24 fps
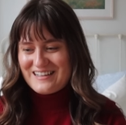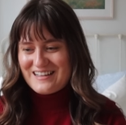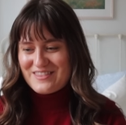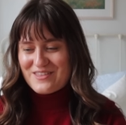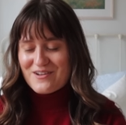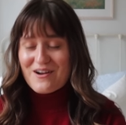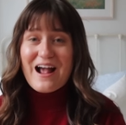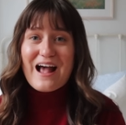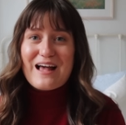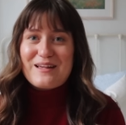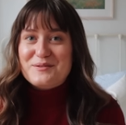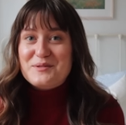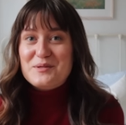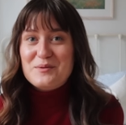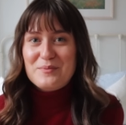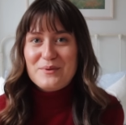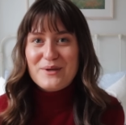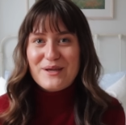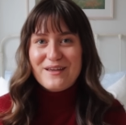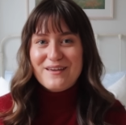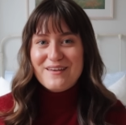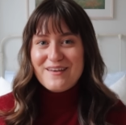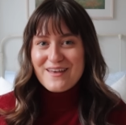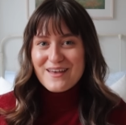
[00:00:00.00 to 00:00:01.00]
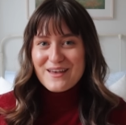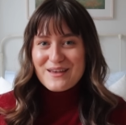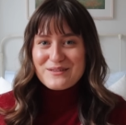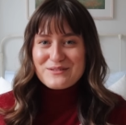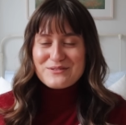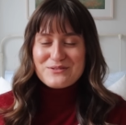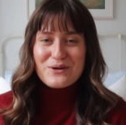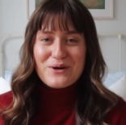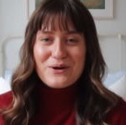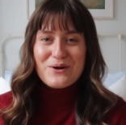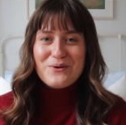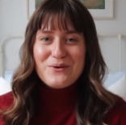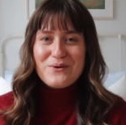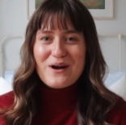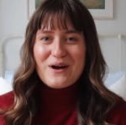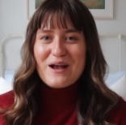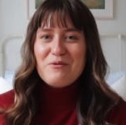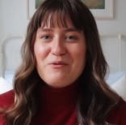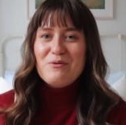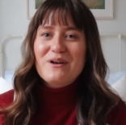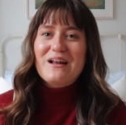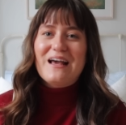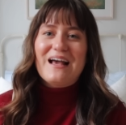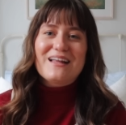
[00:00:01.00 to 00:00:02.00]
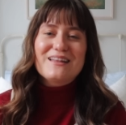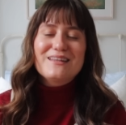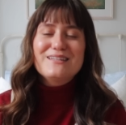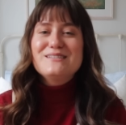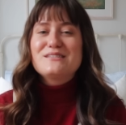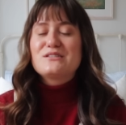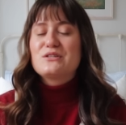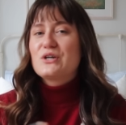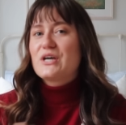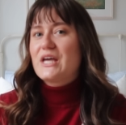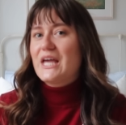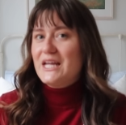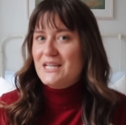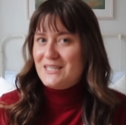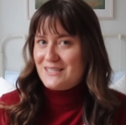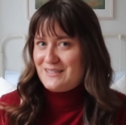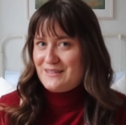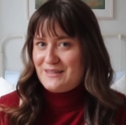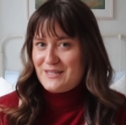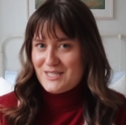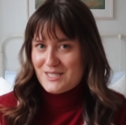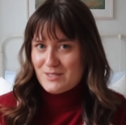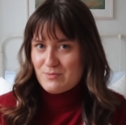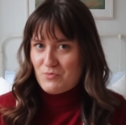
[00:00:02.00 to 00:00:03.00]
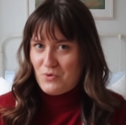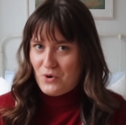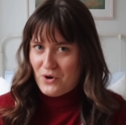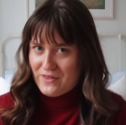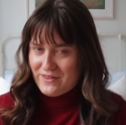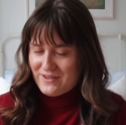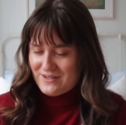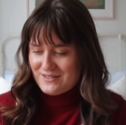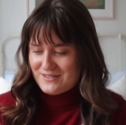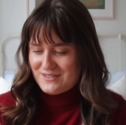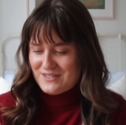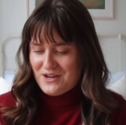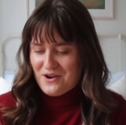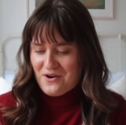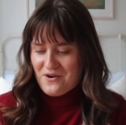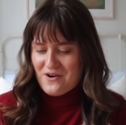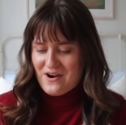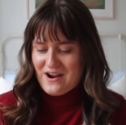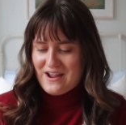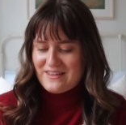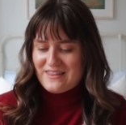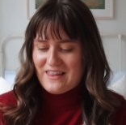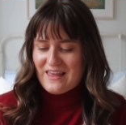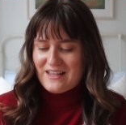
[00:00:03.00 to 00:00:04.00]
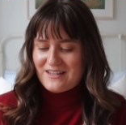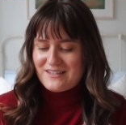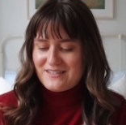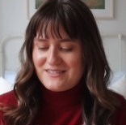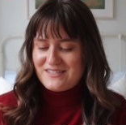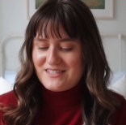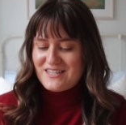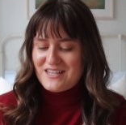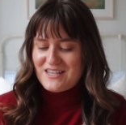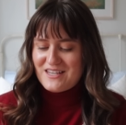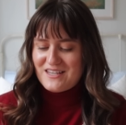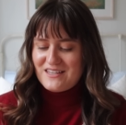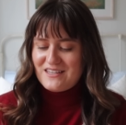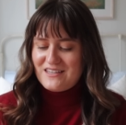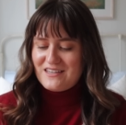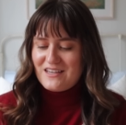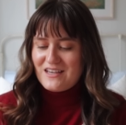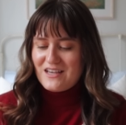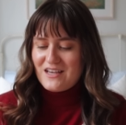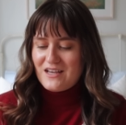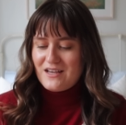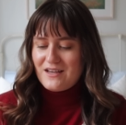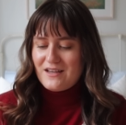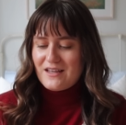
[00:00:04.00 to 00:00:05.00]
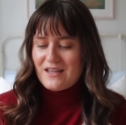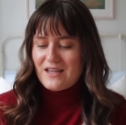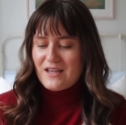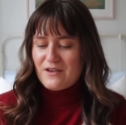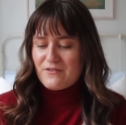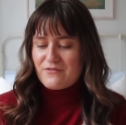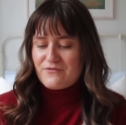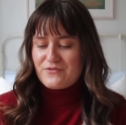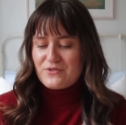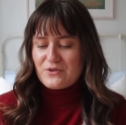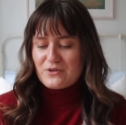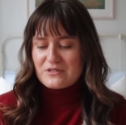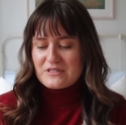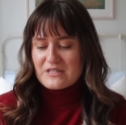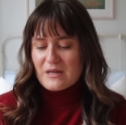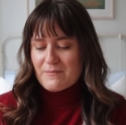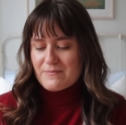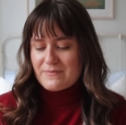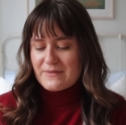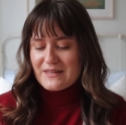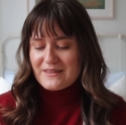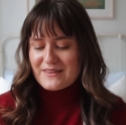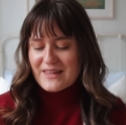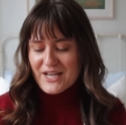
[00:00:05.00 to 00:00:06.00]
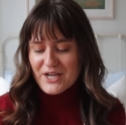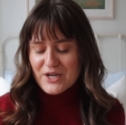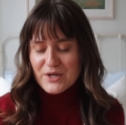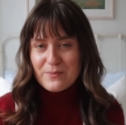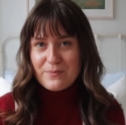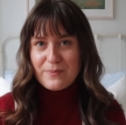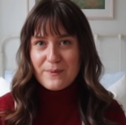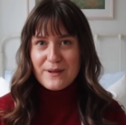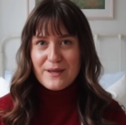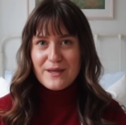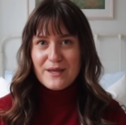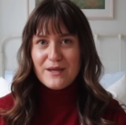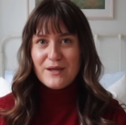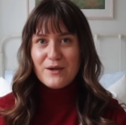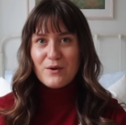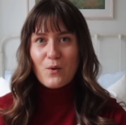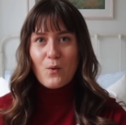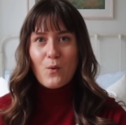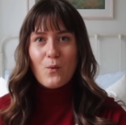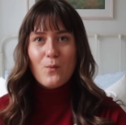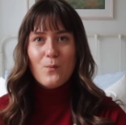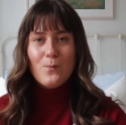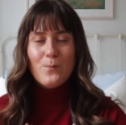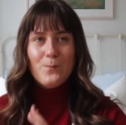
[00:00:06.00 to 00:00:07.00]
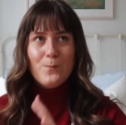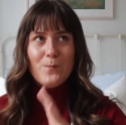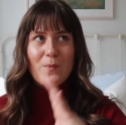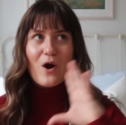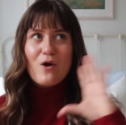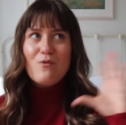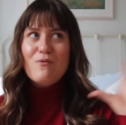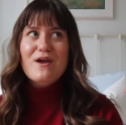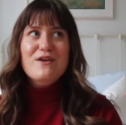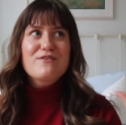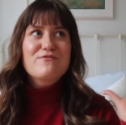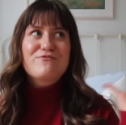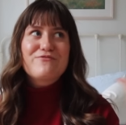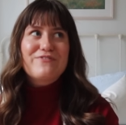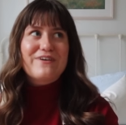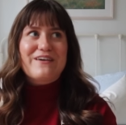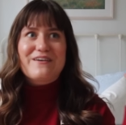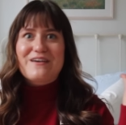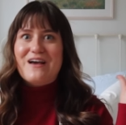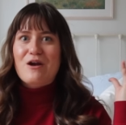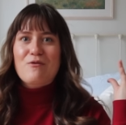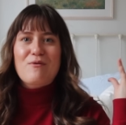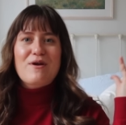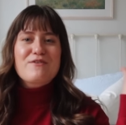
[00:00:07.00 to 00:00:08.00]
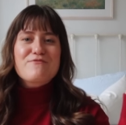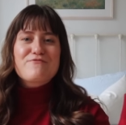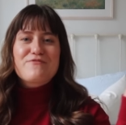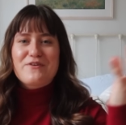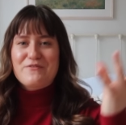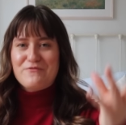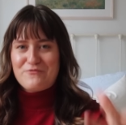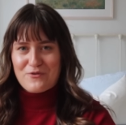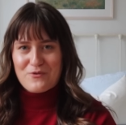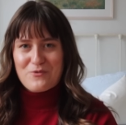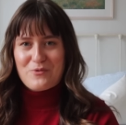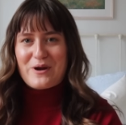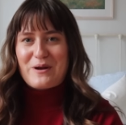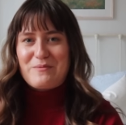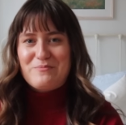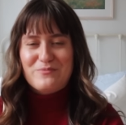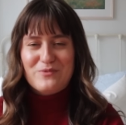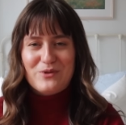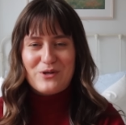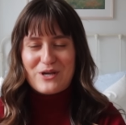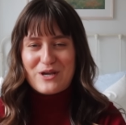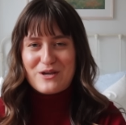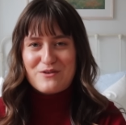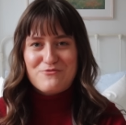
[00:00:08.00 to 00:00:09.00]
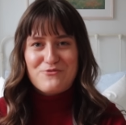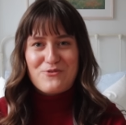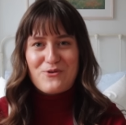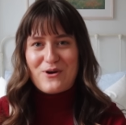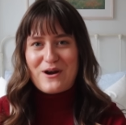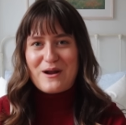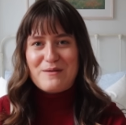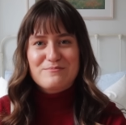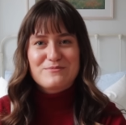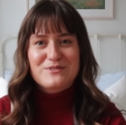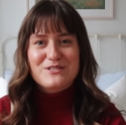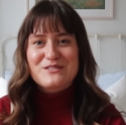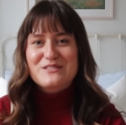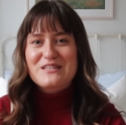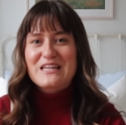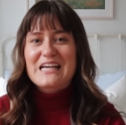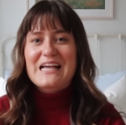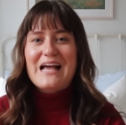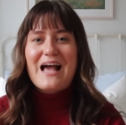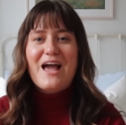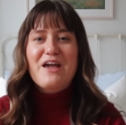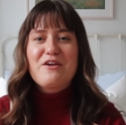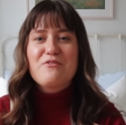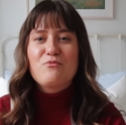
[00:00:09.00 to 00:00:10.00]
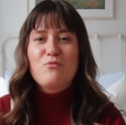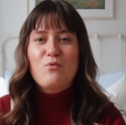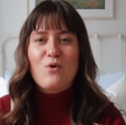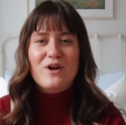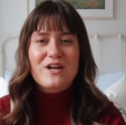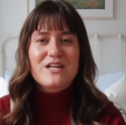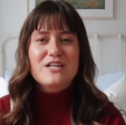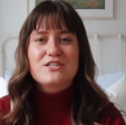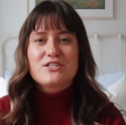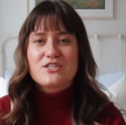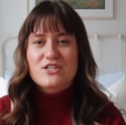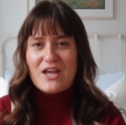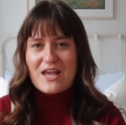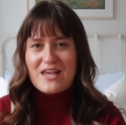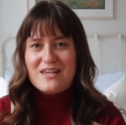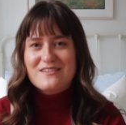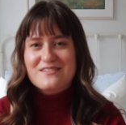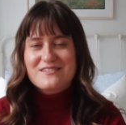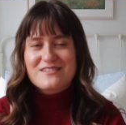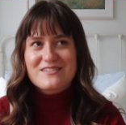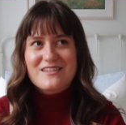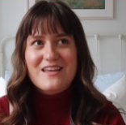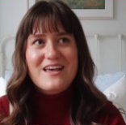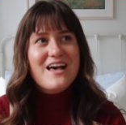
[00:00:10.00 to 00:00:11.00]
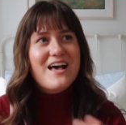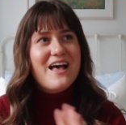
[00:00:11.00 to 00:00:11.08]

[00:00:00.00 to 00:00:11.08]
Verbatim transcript: there has to be. So I want to at least look into this more this year and like see if there's something that could be a right fit a right fit for what I'm looking for. I'm just like I want to chase